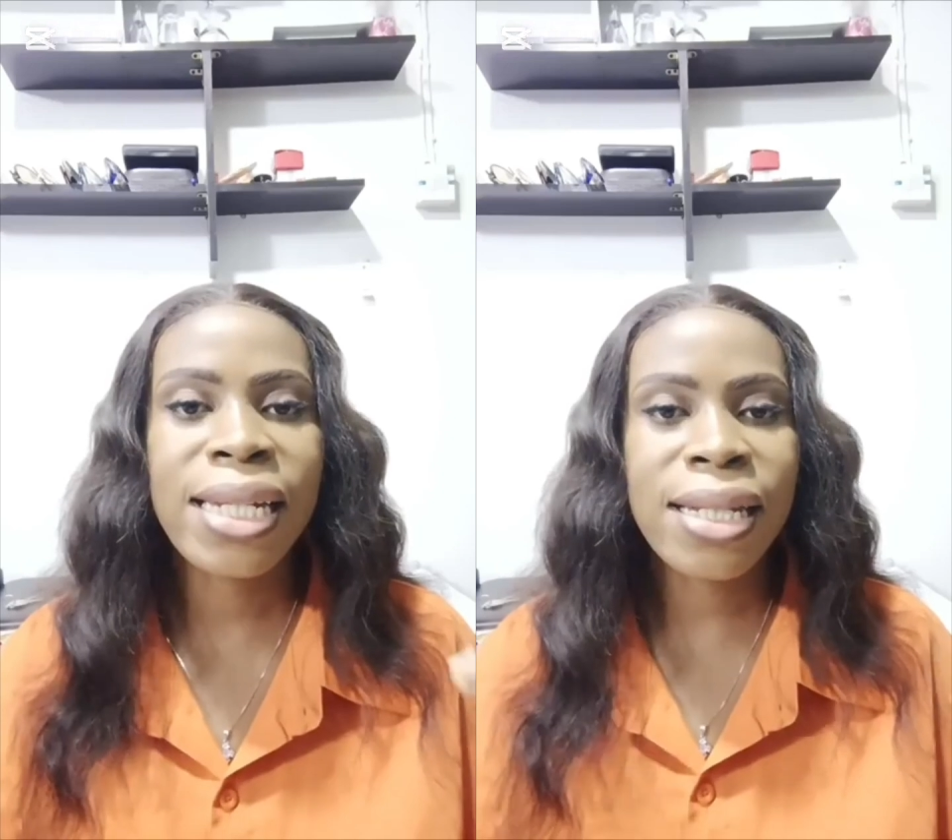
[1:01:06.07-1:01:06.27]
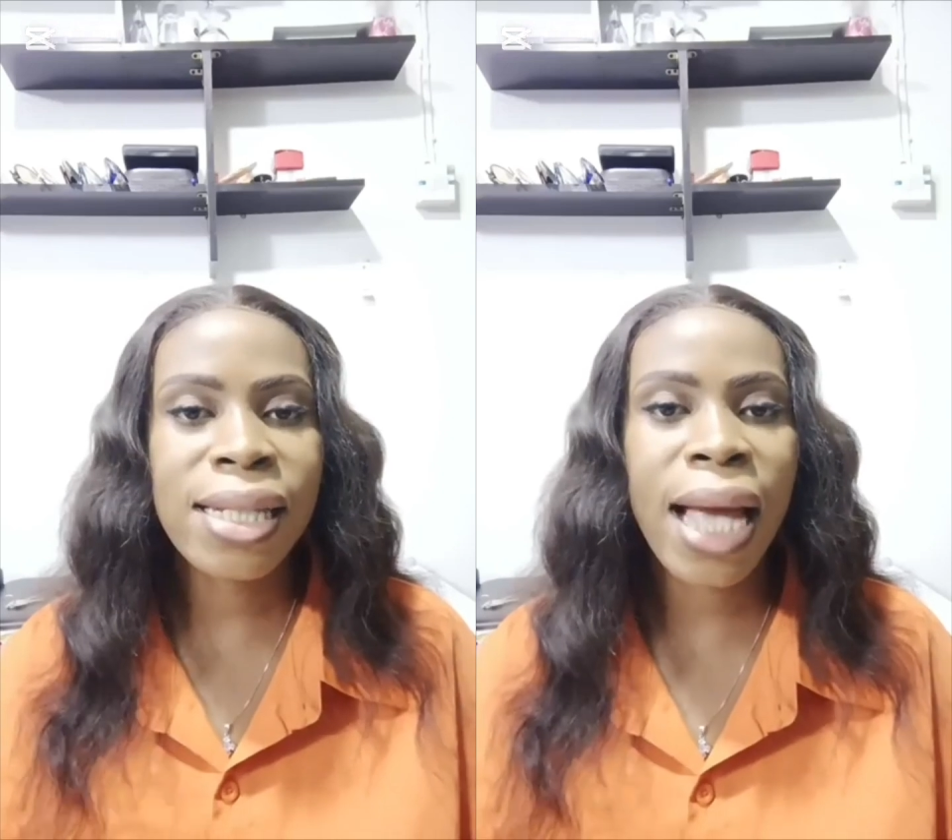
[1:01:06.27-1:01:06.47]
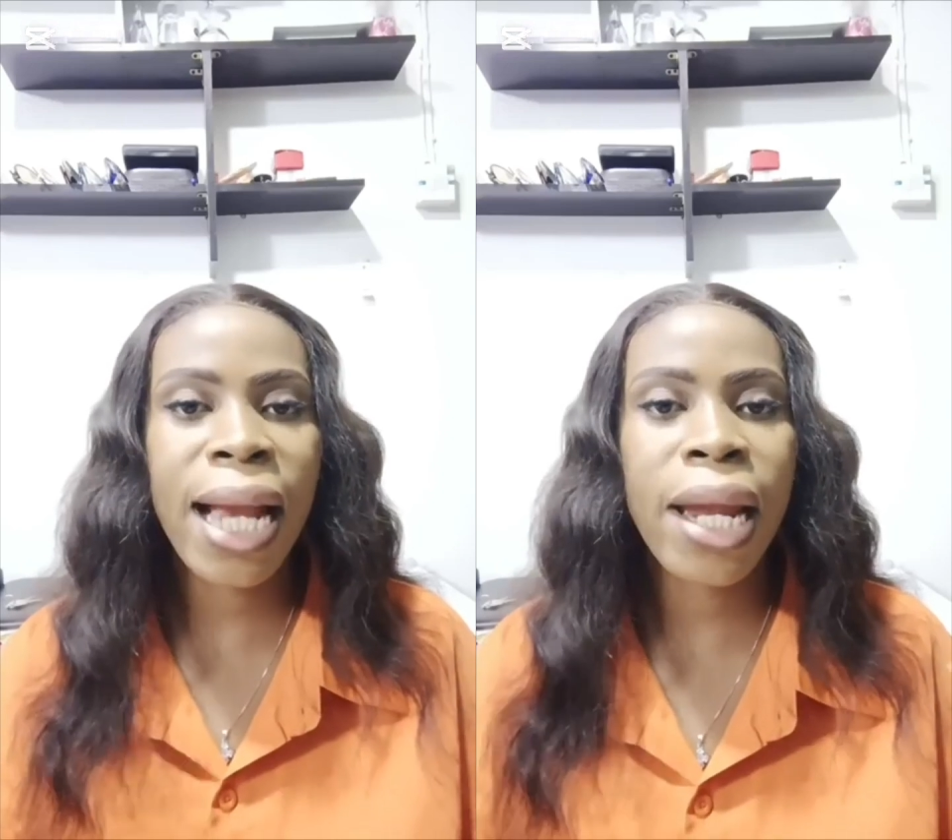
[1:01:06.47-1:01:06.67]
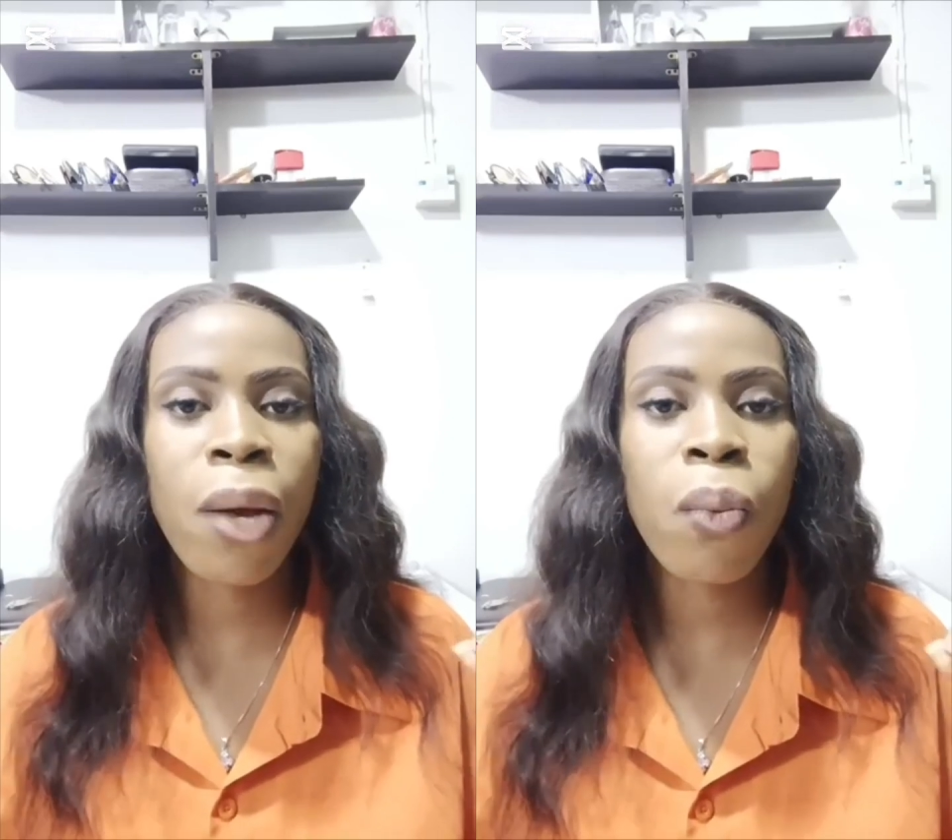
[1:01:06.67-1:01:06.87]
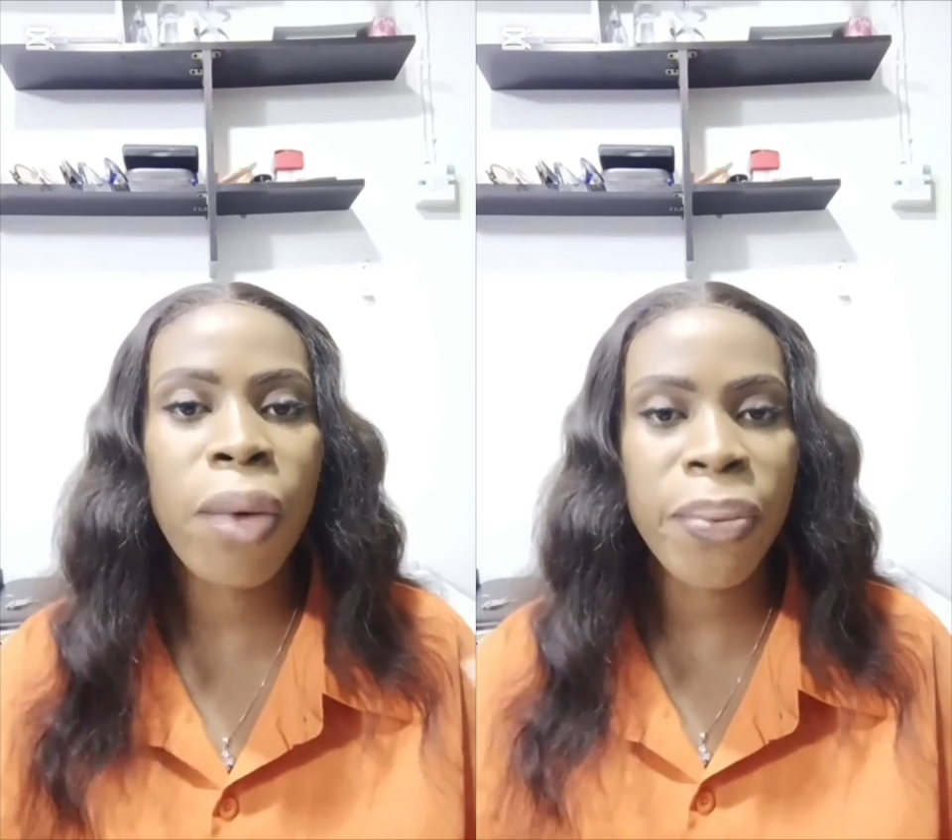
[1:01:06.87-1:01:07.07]
design
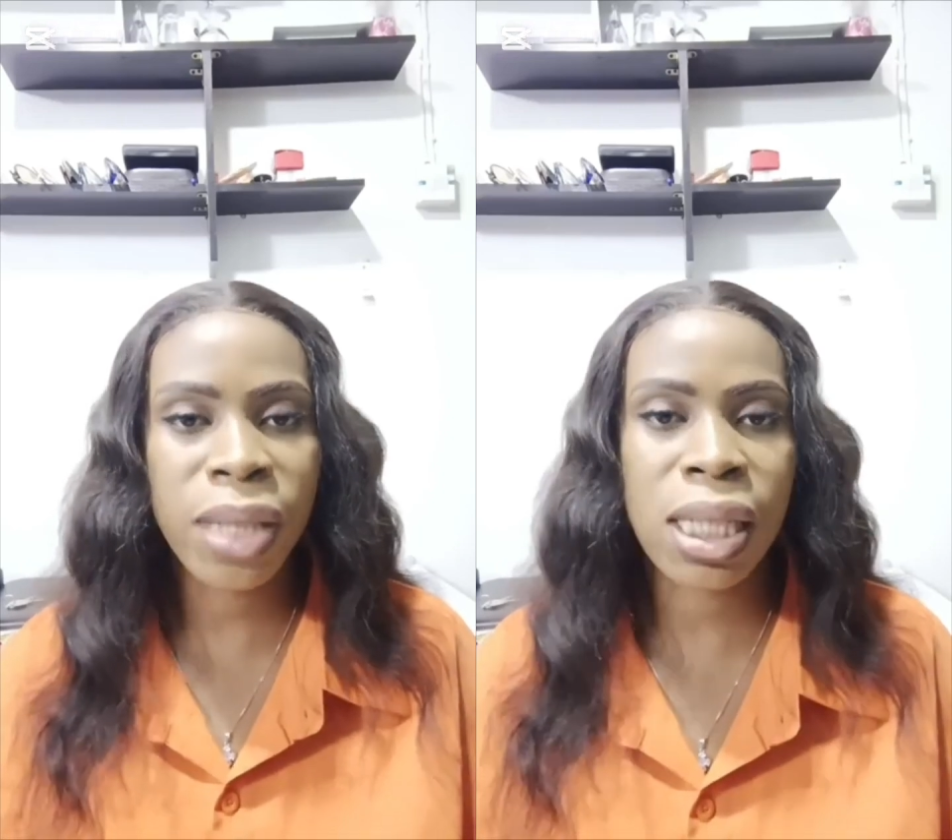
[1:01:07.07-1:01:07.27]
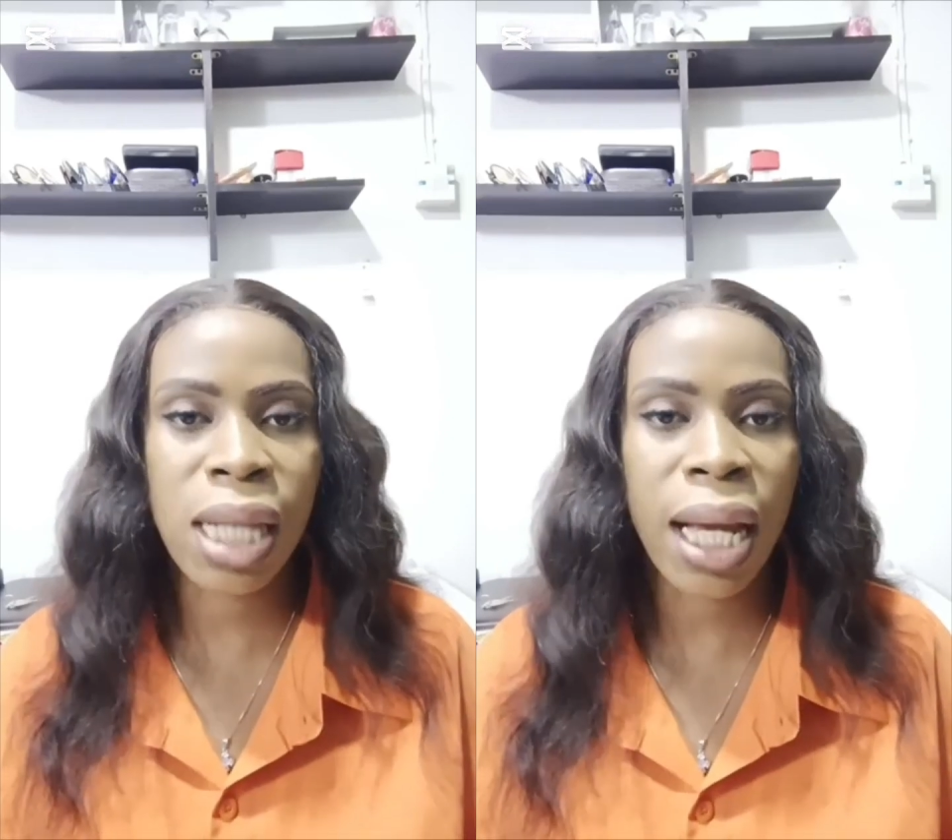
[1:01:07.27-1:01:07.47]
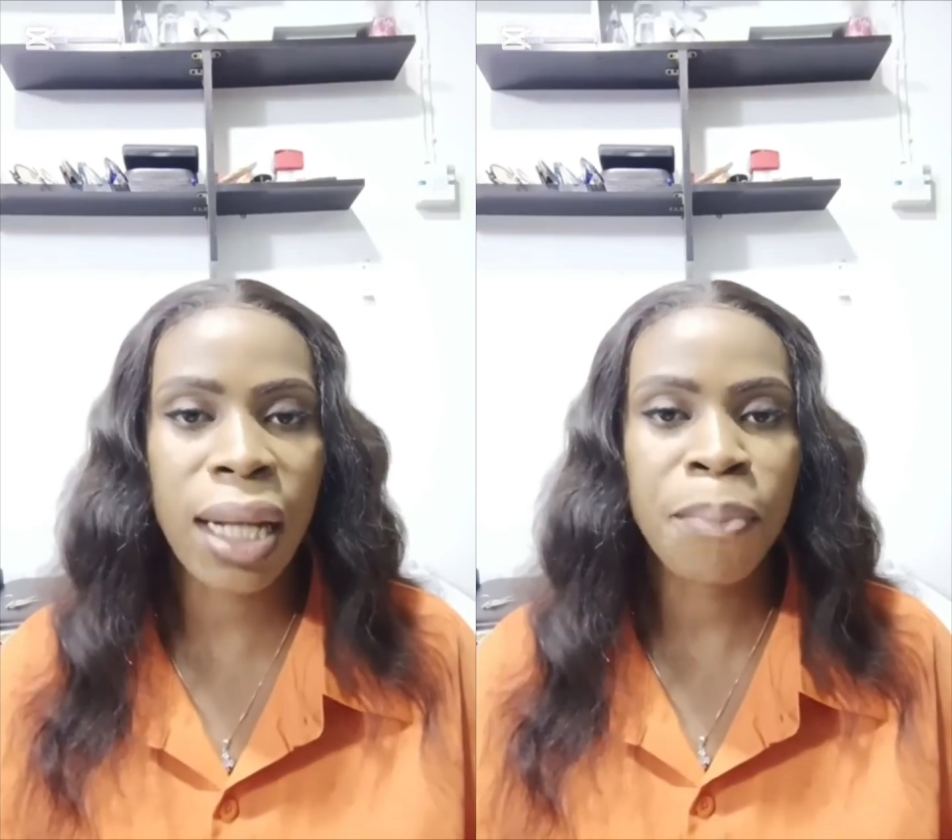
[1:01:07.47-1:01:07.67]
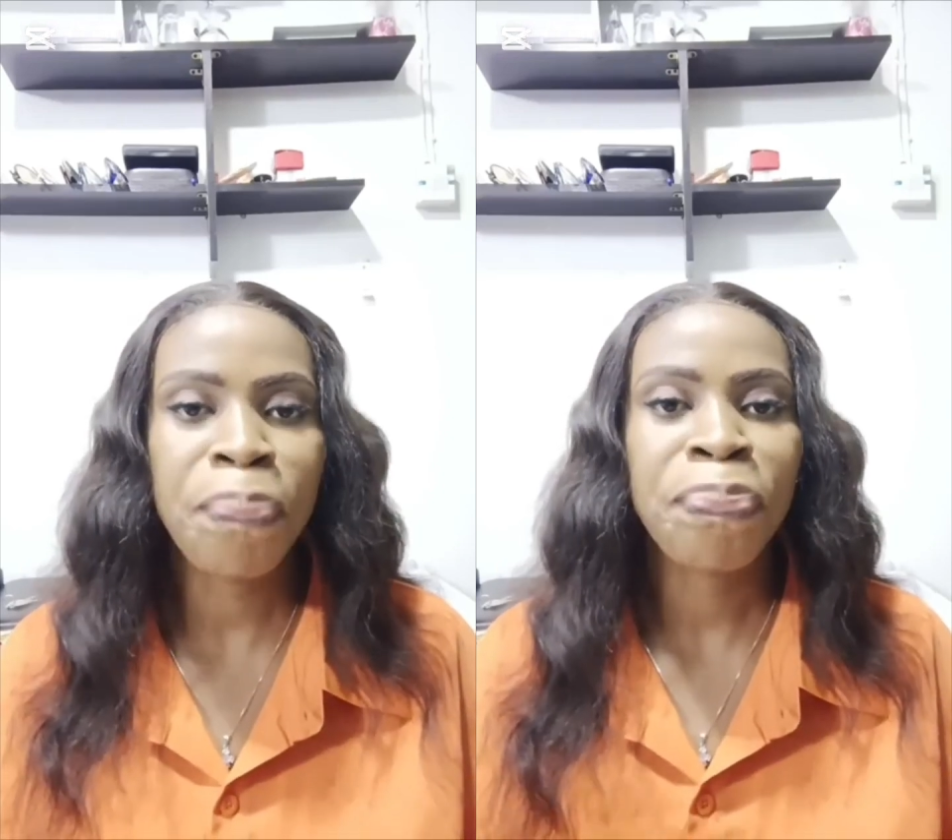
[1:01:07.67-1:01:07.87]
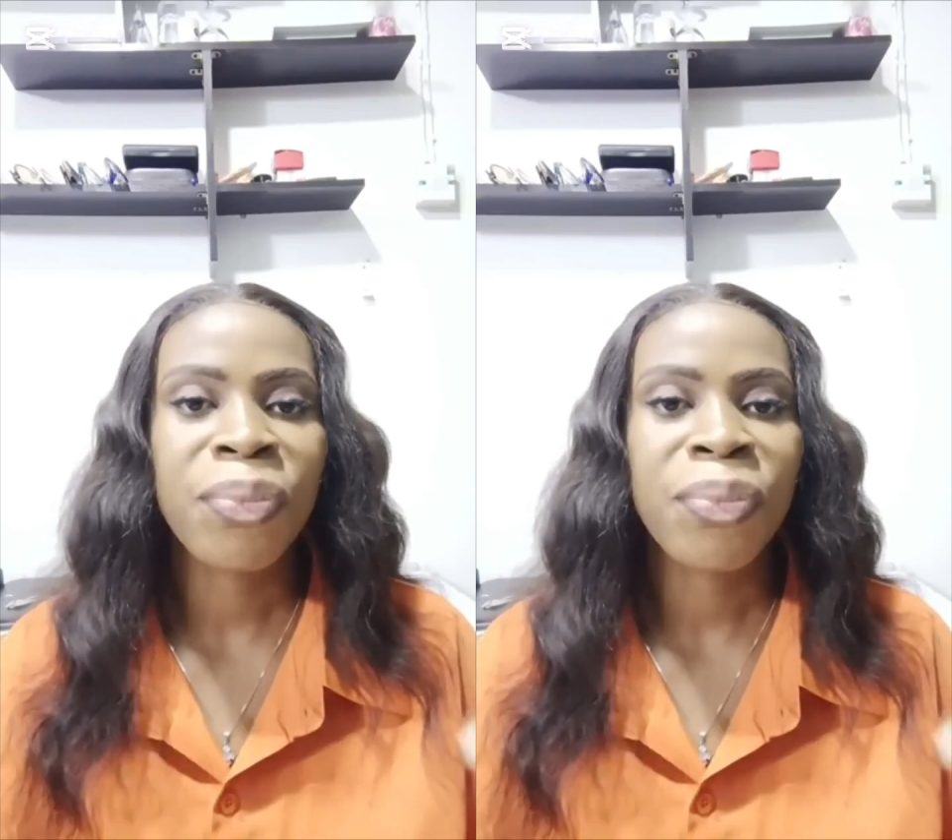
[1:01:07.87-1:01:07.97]
a website